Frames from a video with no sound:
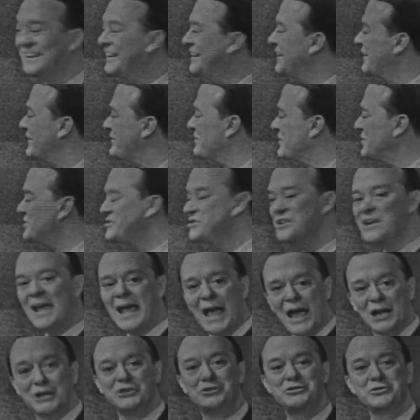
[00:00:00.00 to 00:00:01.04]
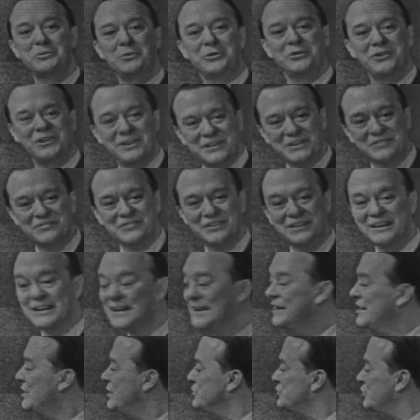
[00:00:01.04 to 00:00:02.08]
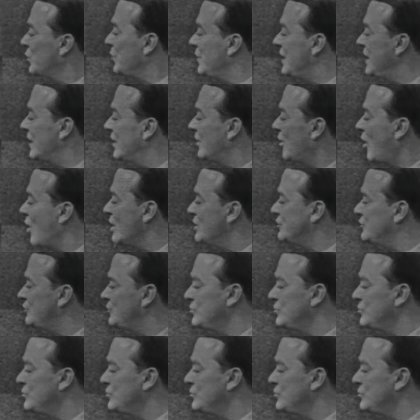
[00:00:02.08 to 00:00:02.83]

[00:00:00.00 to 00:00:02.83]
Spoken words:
In other words, the actual delivery. So here are